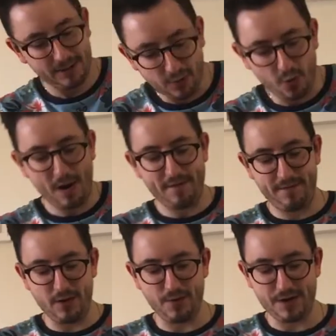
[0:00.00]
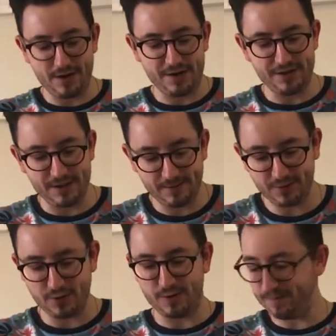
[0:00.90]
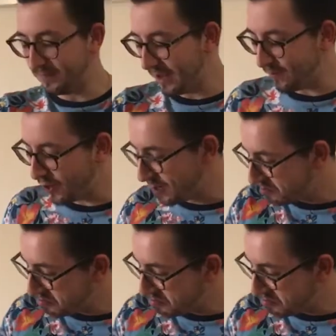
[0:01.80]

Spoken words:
doesn't quite fit on there easily, so that were a